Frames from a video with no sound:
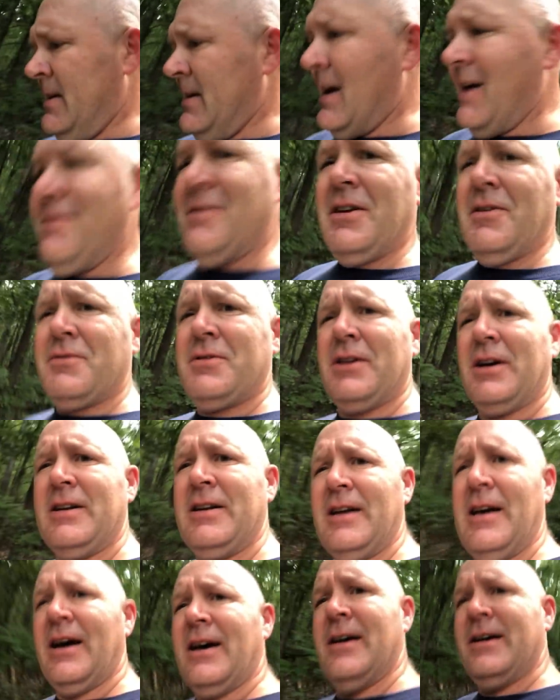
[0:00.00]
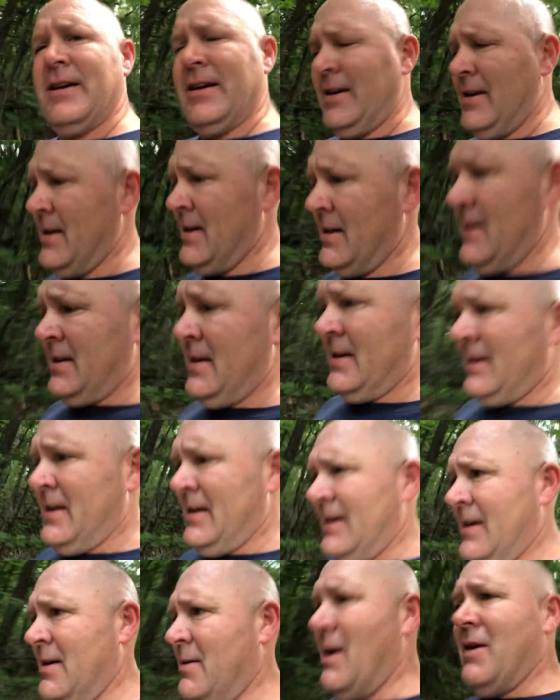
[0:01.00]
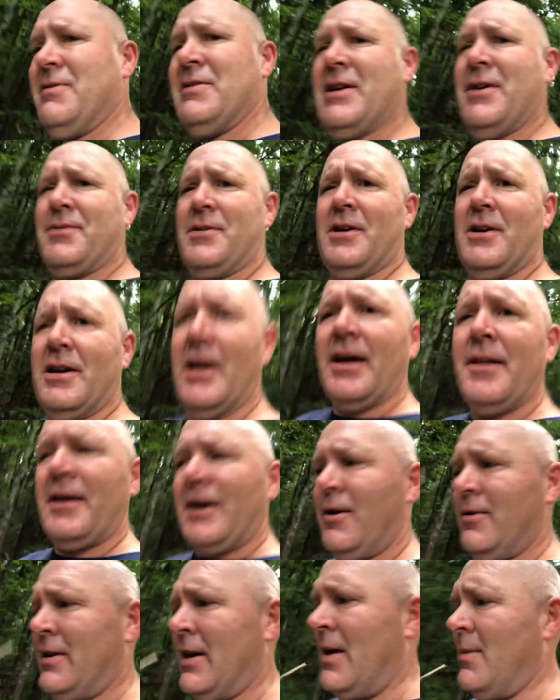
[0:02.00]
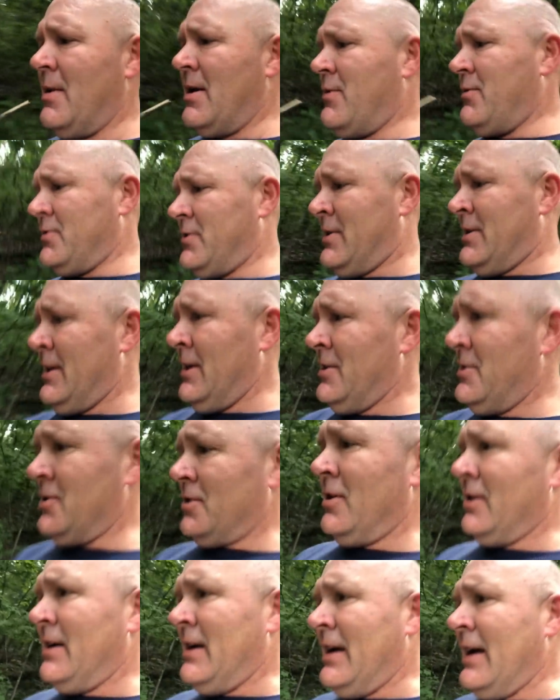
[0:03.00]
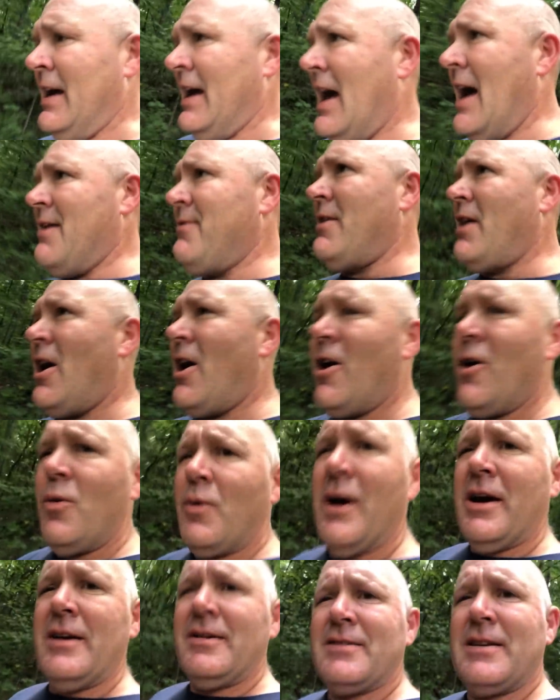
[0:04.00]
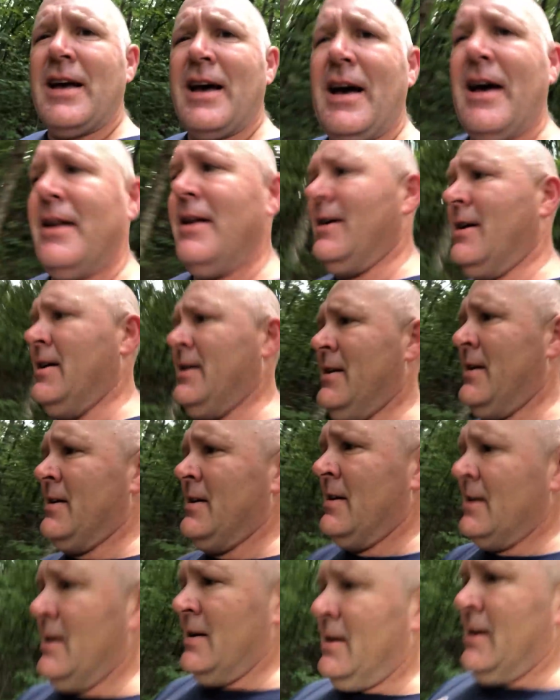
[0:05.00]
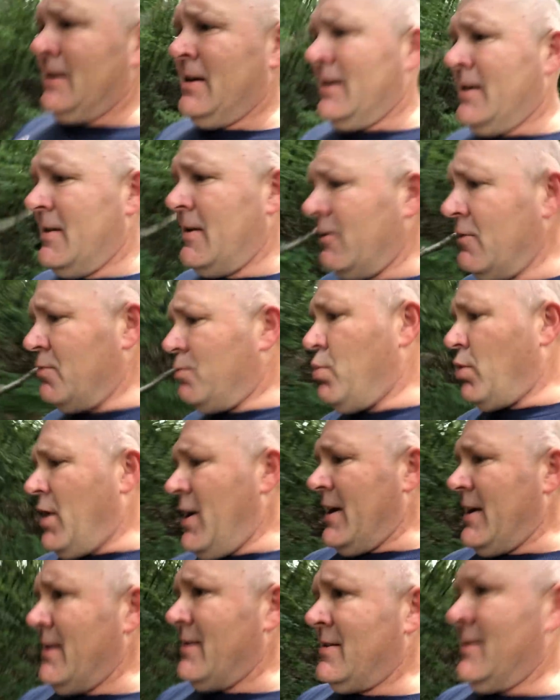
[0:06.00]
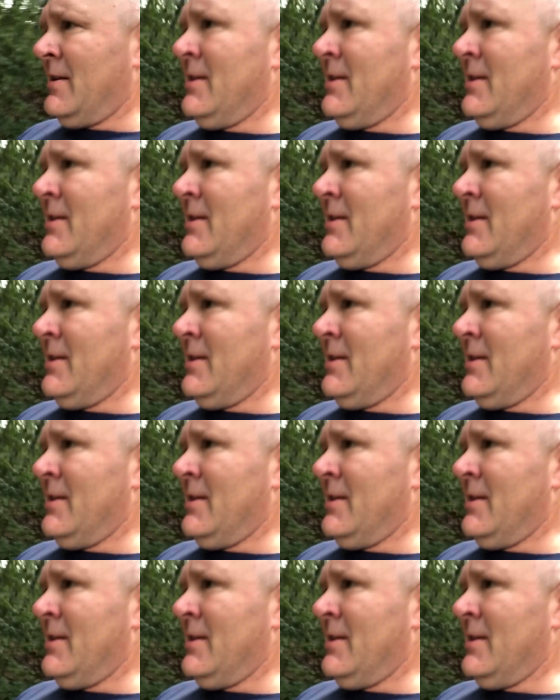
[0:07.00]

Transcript: I've never done that. I've never done that. The whole time I was a teacher, I've always got those breaks.